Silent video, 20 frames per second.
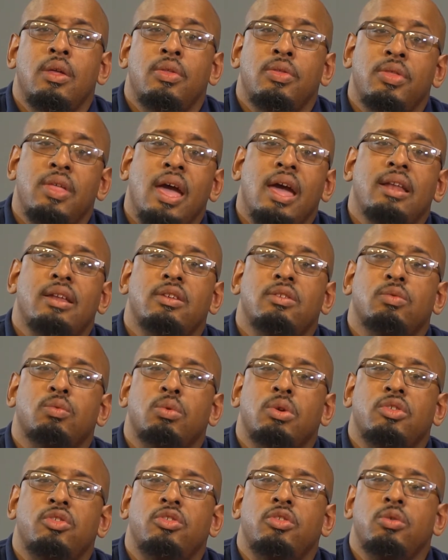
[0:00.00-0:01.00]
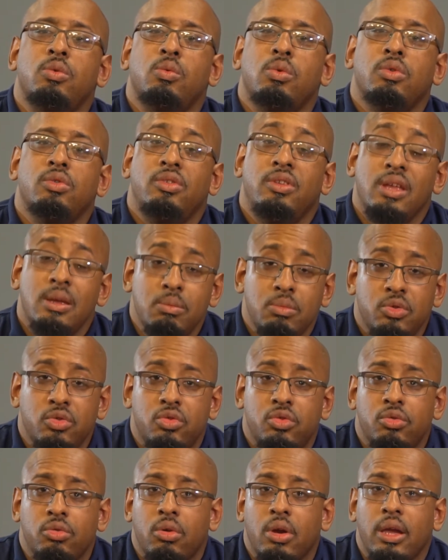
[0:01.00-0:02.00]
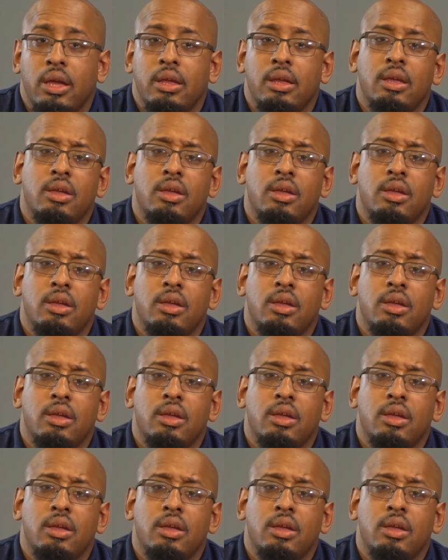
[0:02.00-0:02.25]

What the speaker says: that is what you will demonstrate